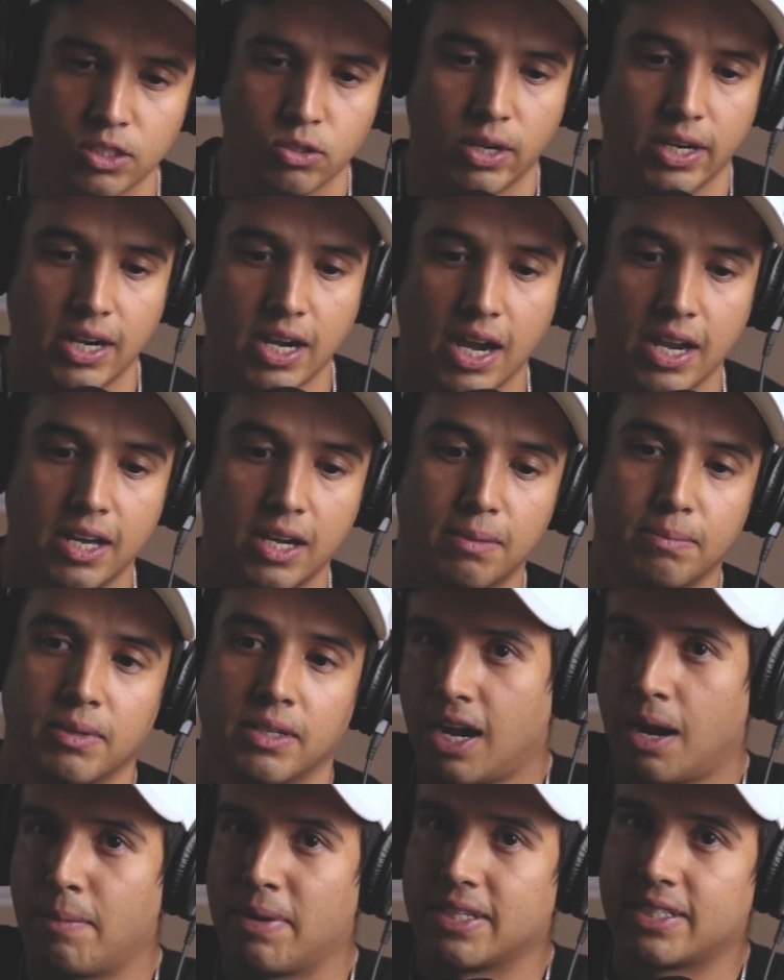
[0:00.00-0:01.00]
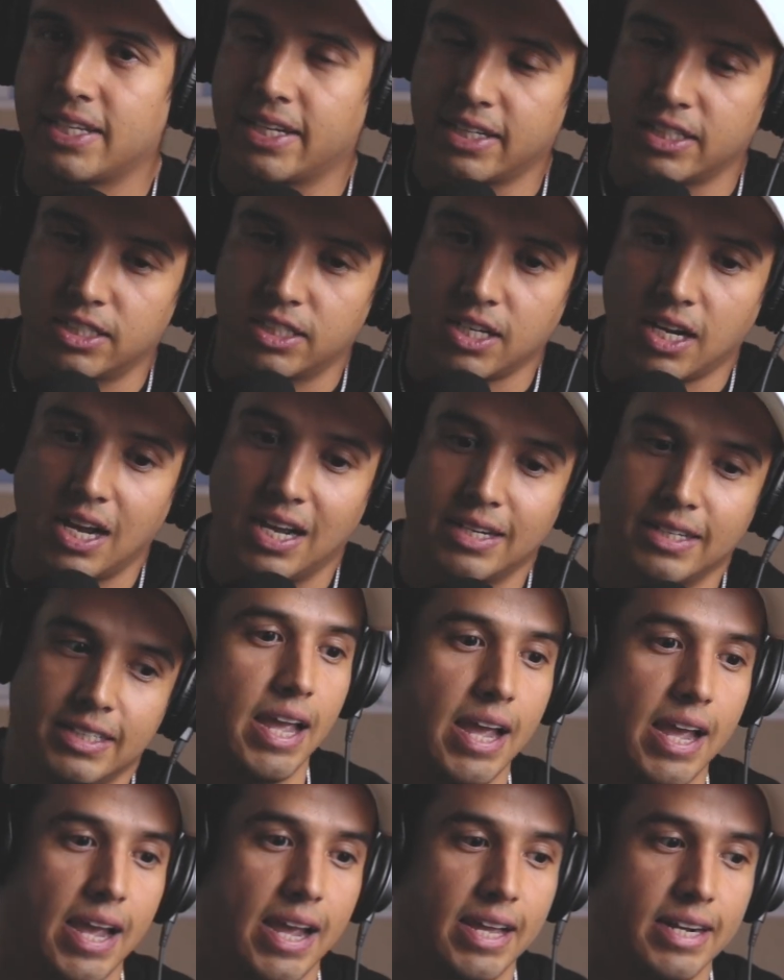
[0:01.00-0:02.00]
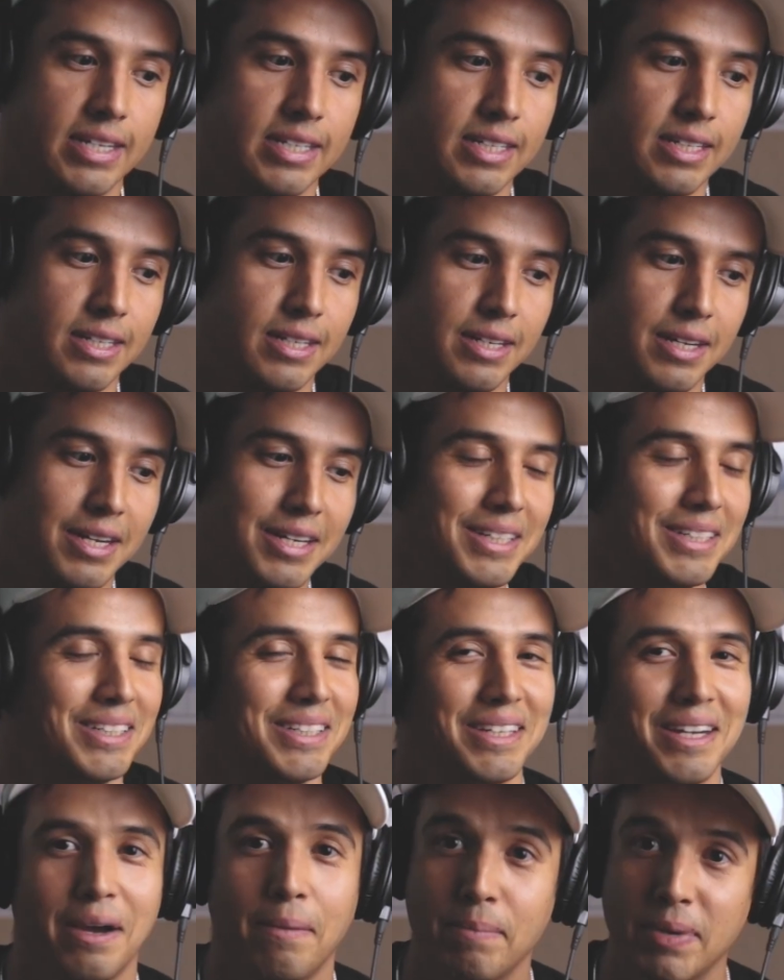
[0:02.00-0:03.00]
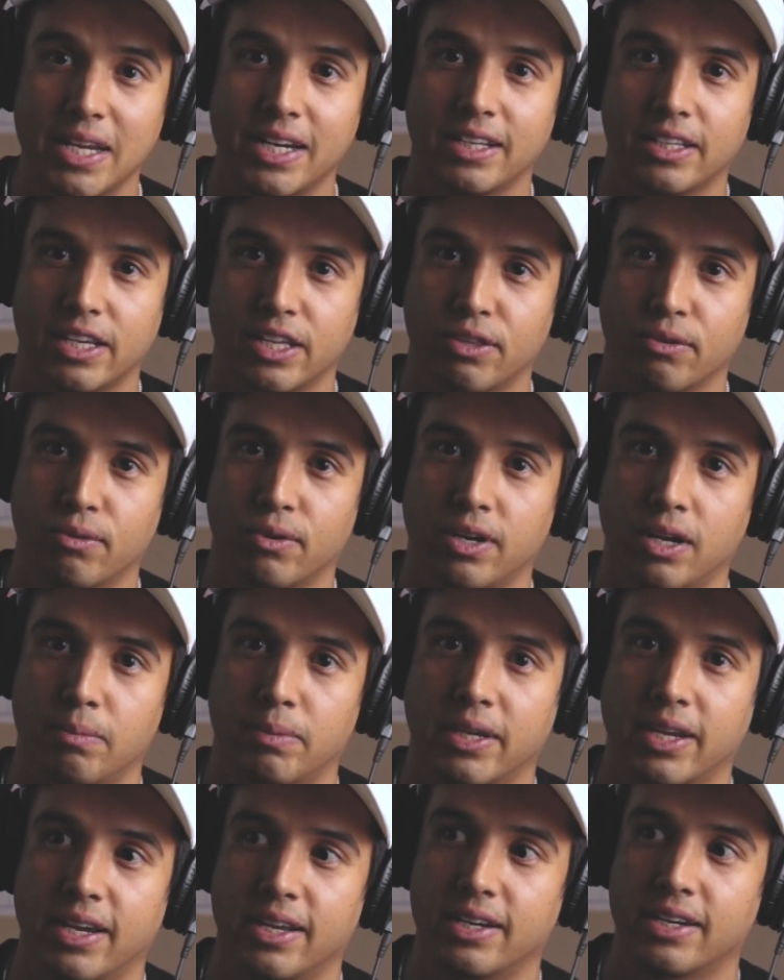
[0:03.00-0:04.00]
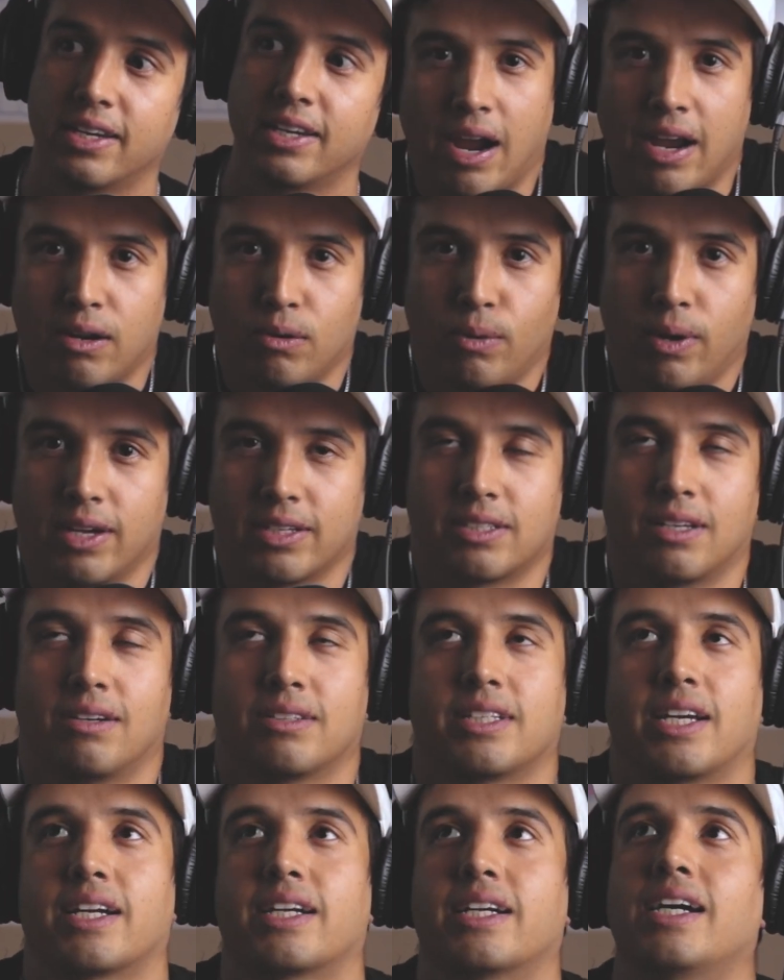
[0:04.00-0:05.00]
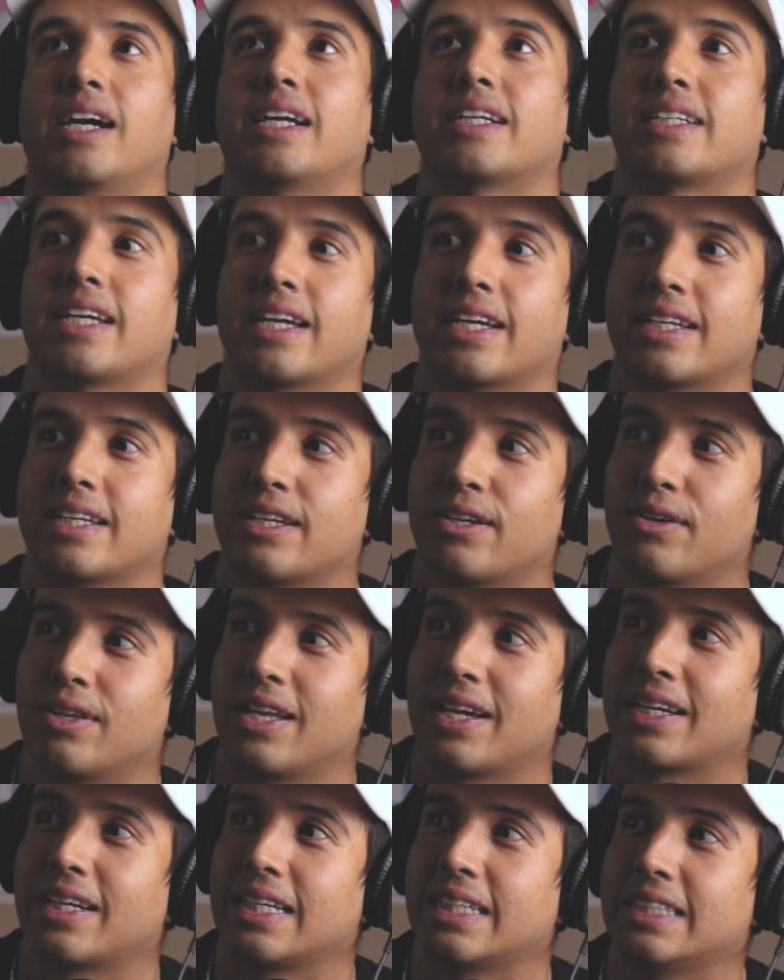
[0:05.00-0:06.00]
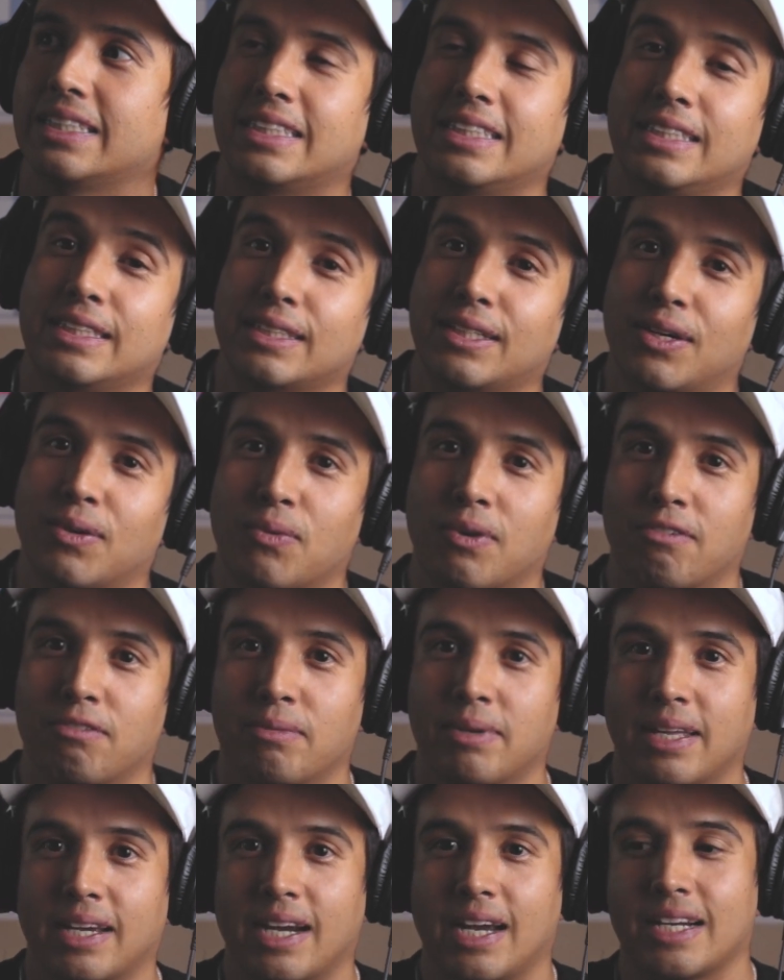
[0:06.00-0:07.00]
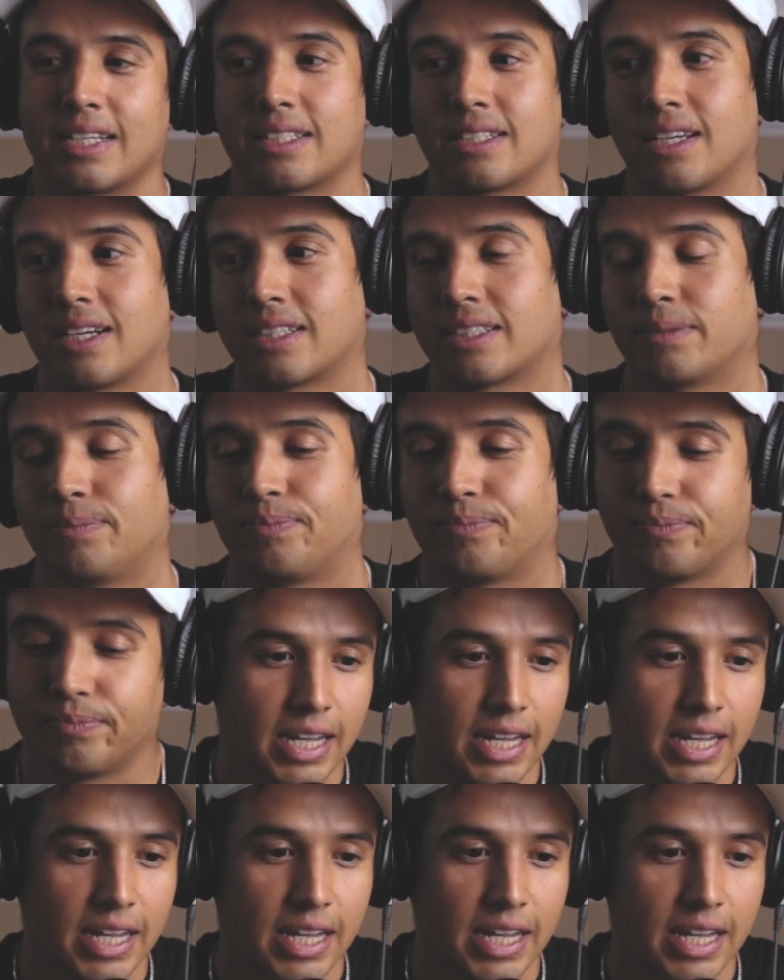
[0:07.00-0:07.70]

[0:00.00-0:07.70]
So I got up, got my second shot, and immediately threw it up again right away. So I was like, God dang it, like this isn't gonna work for me. That kind of sucks.